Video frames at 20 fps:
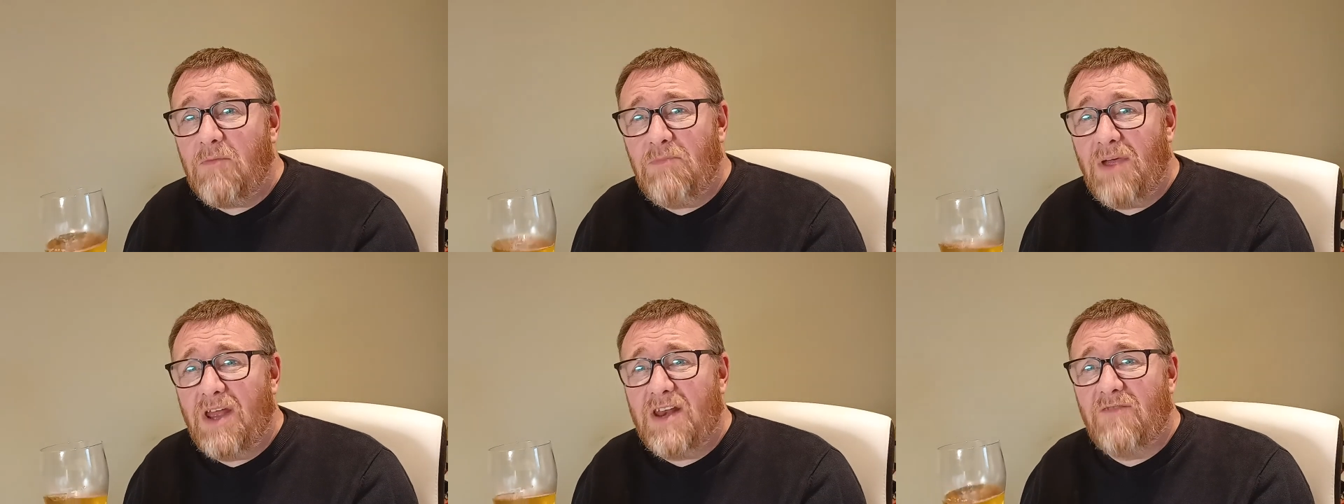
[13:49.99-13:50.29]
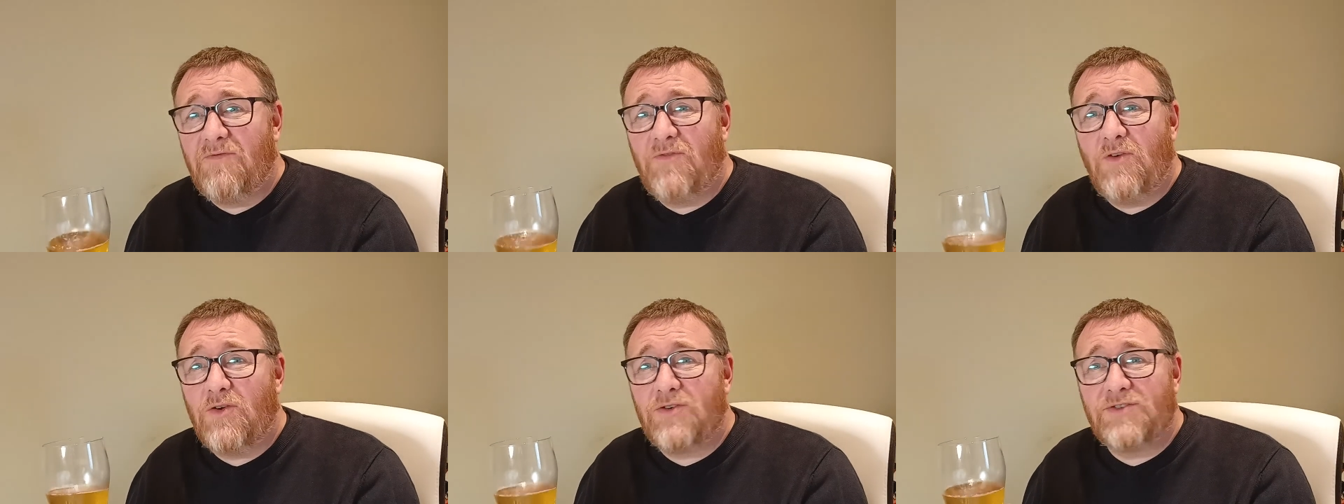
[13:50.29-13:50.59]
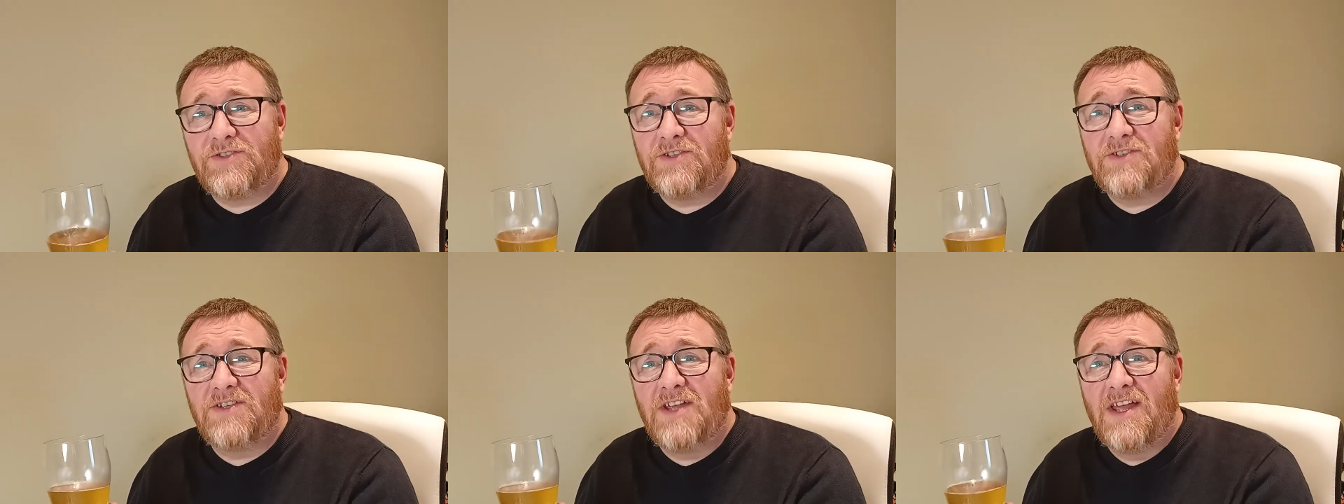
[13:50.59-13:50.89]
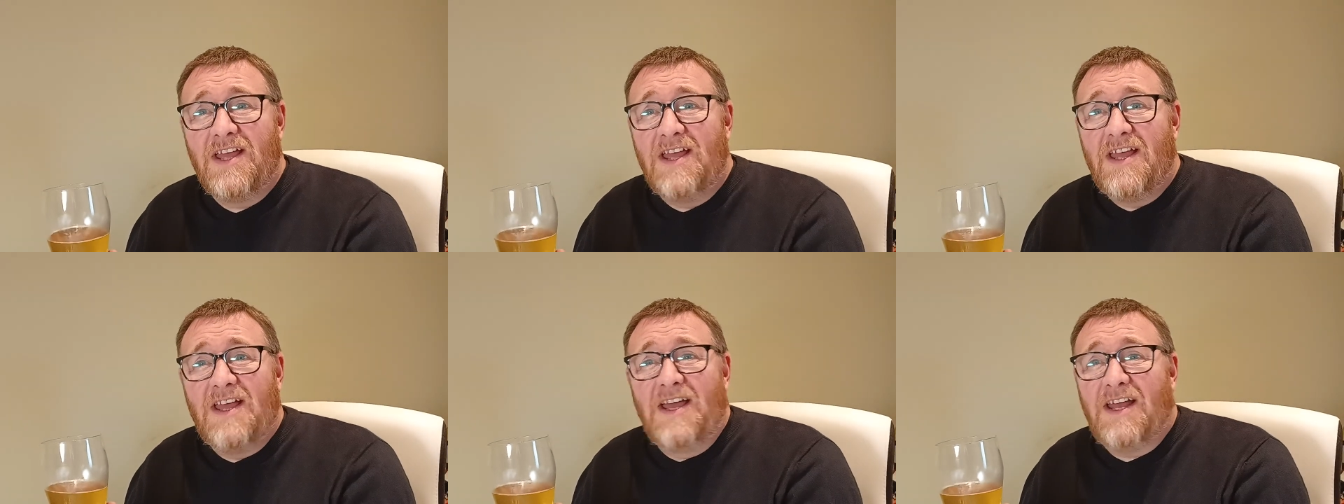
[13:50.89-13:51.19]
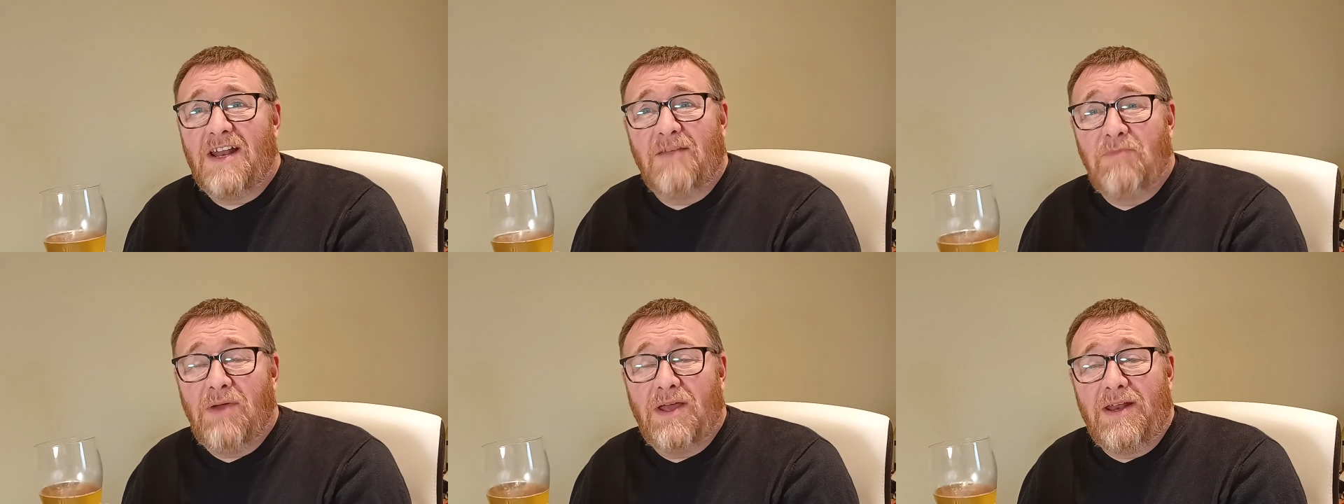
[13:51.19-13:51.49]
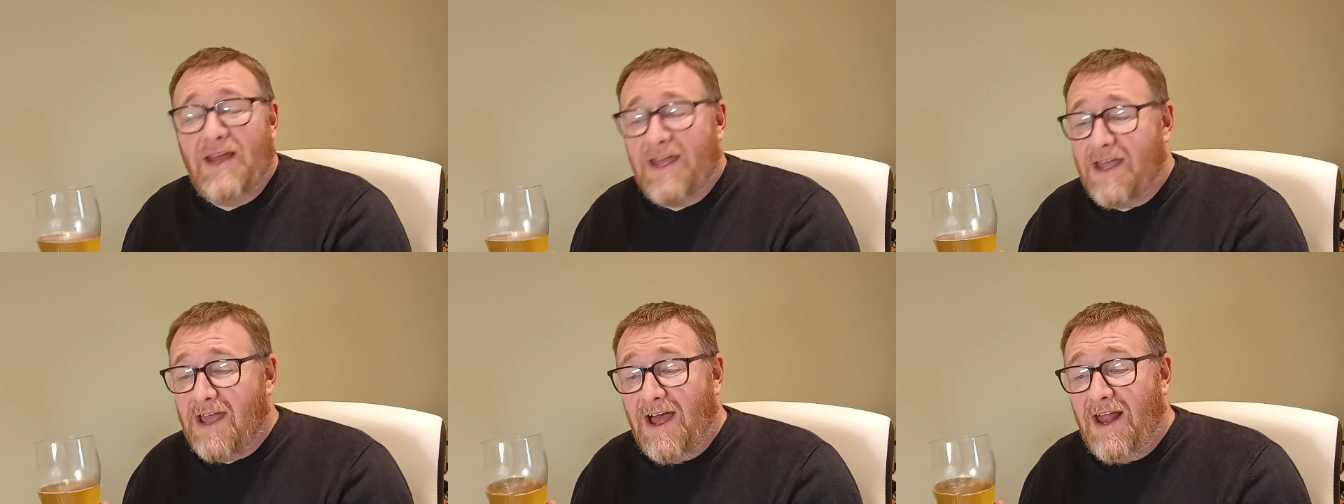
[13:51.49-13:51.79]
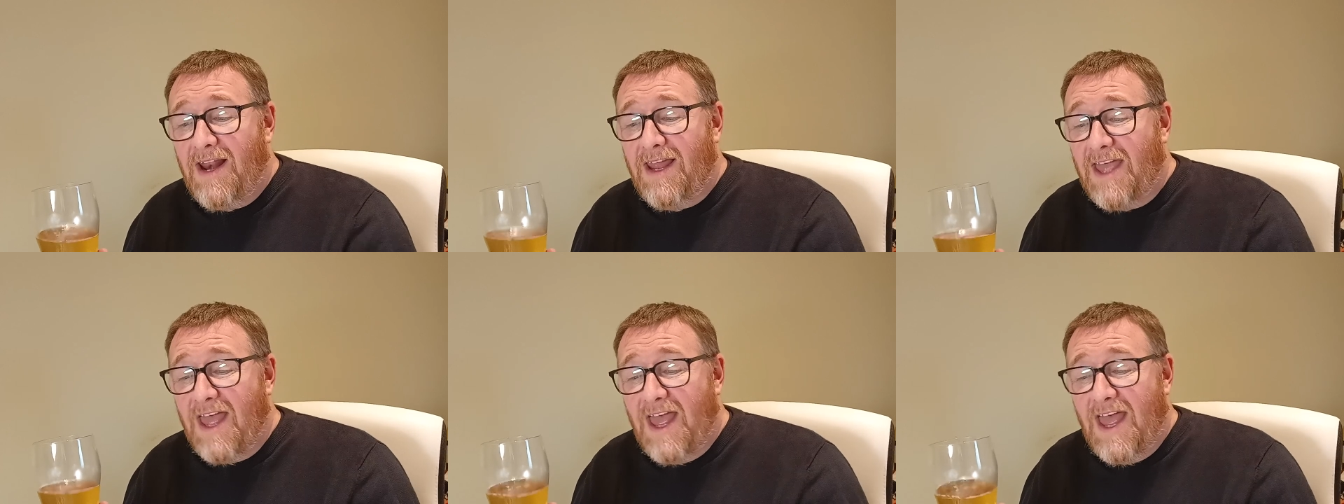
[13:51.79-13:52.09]
of Foster's and a of
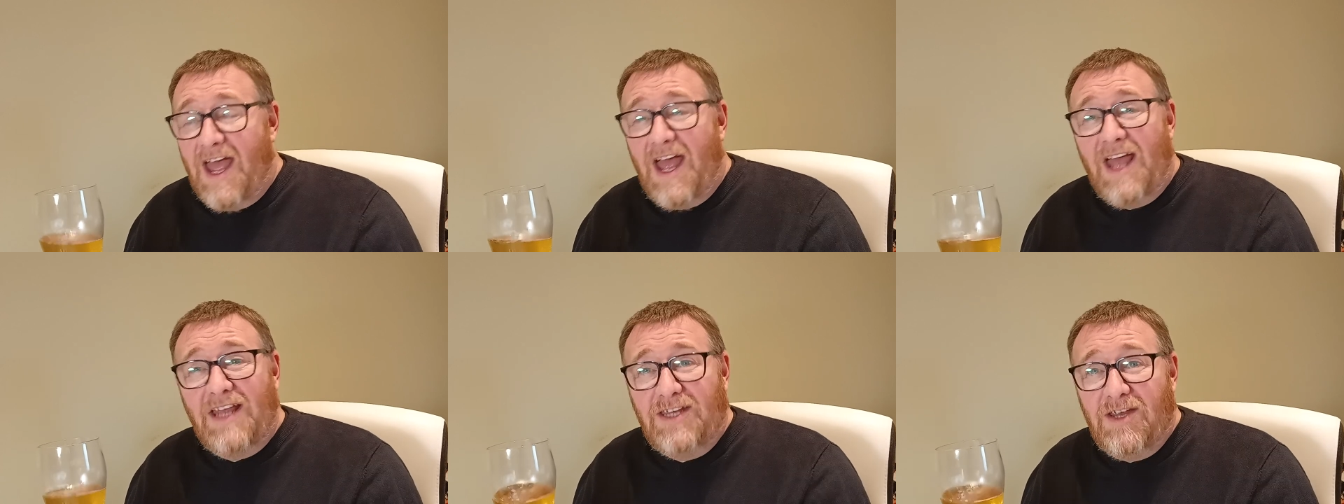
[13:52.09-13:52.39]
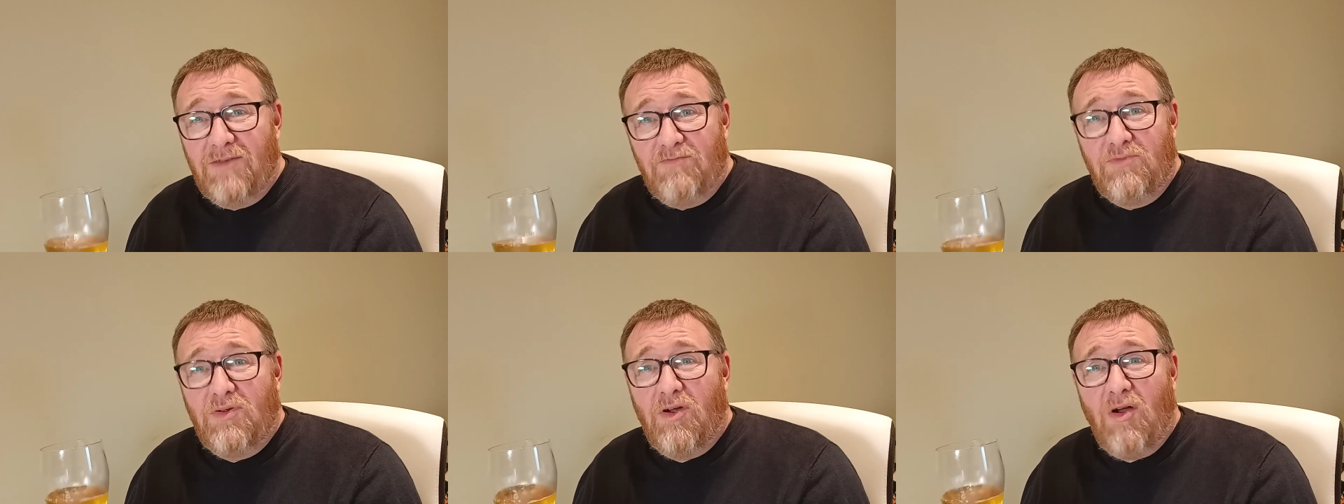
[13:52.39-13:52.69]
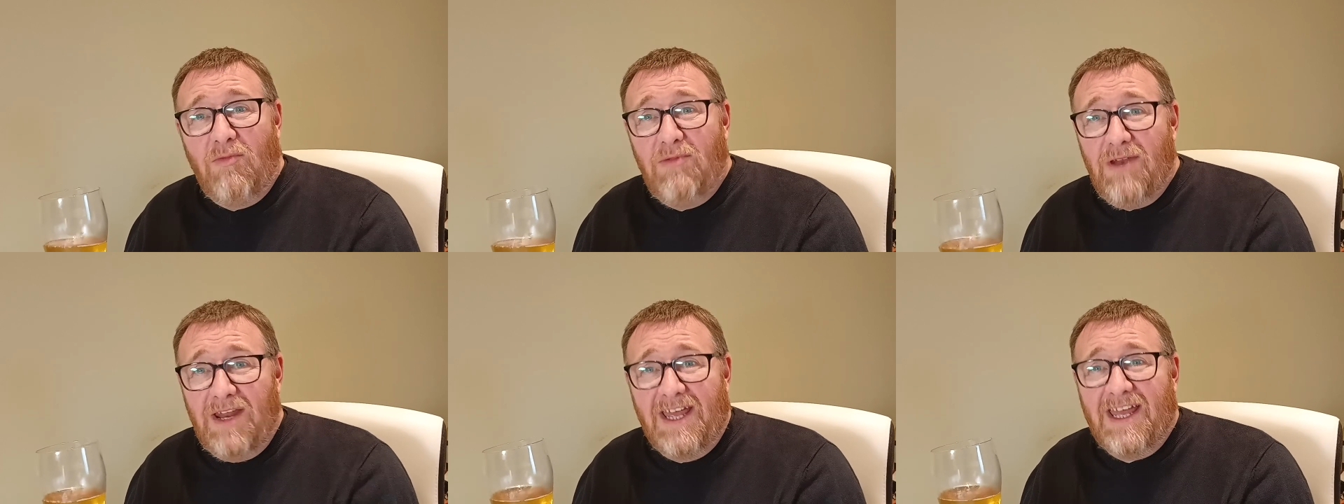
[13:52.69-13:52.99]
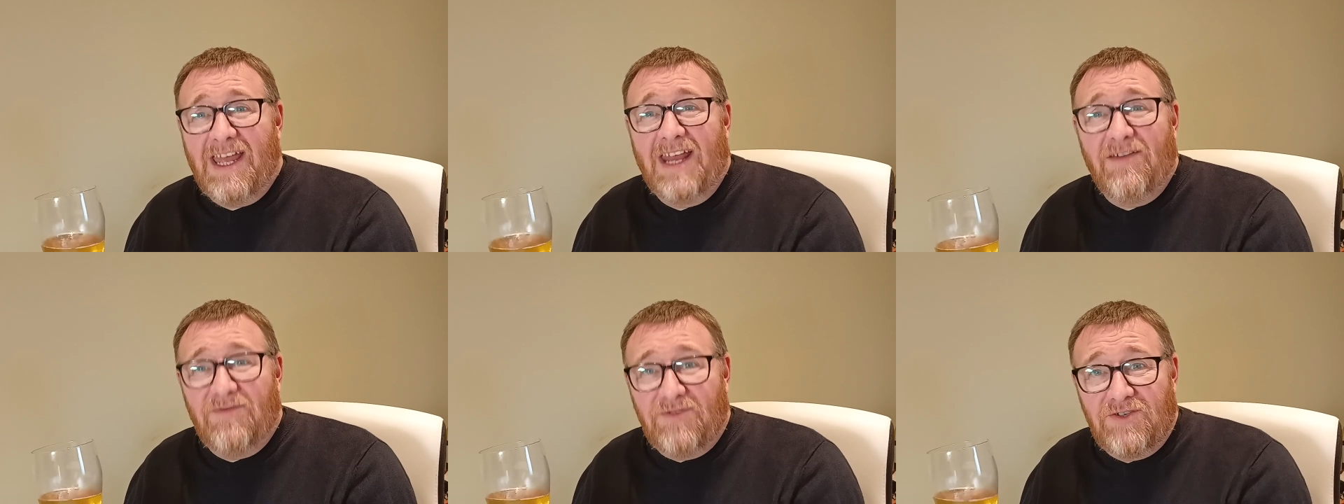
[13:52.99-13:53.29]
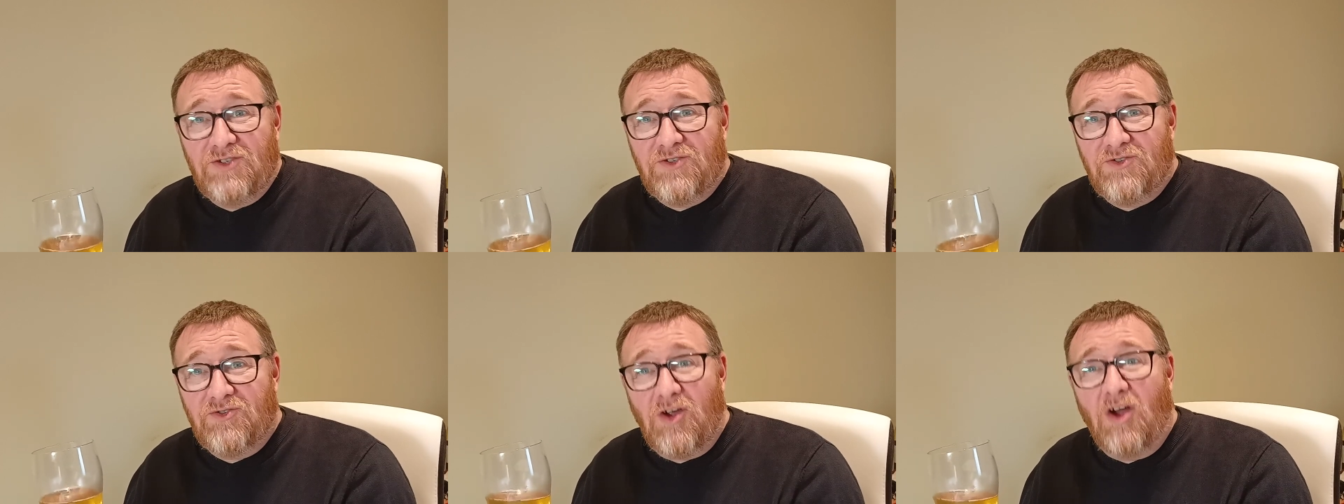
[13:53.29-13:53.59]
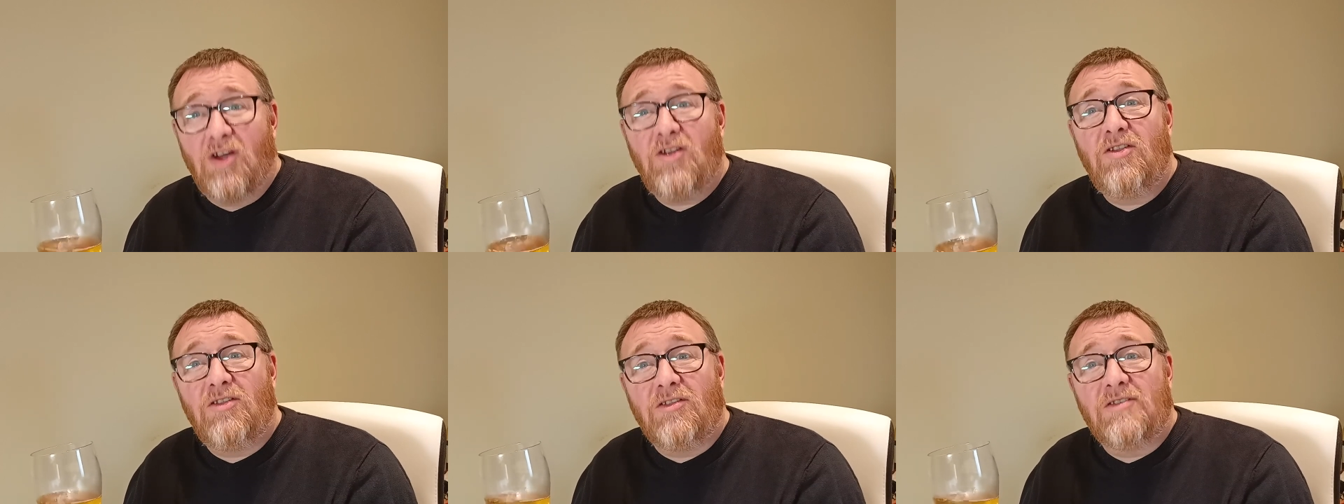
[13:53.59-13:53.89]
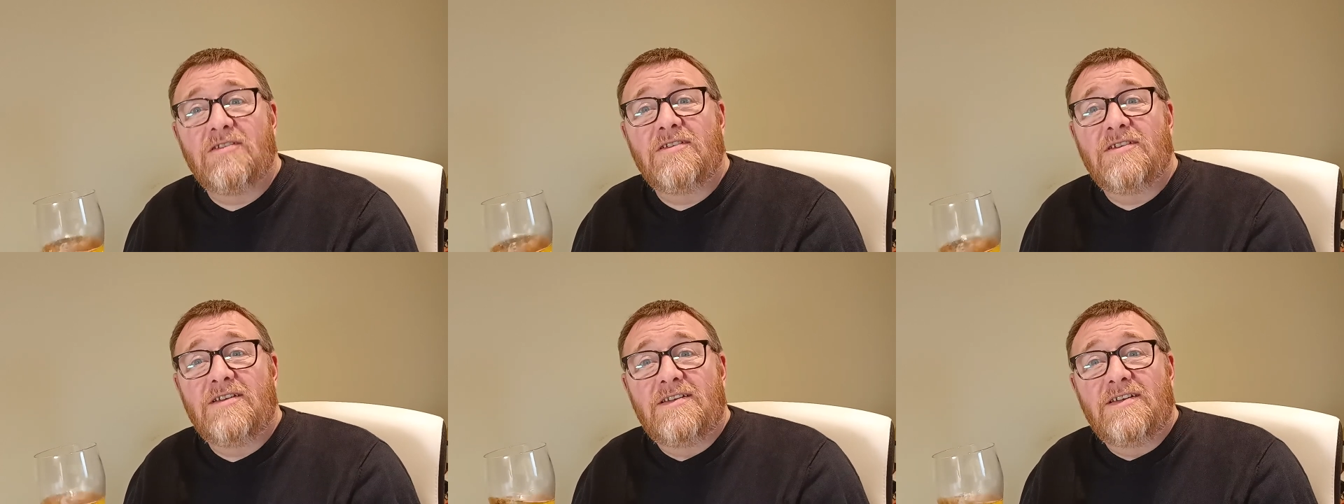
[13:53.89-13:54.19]
Carling, and you probably kind of
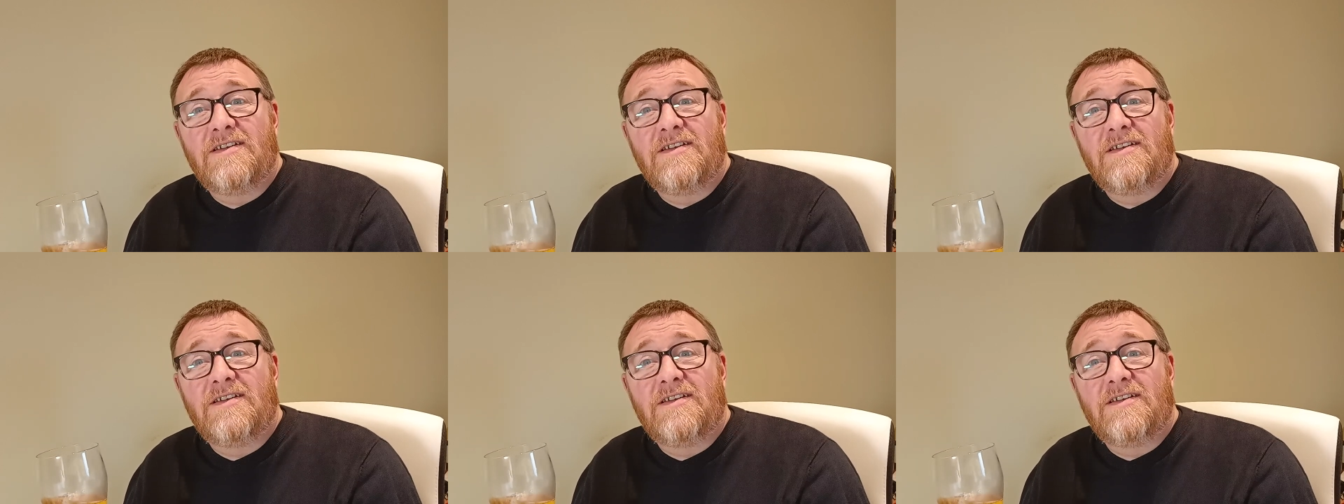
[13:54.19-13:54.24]
struggle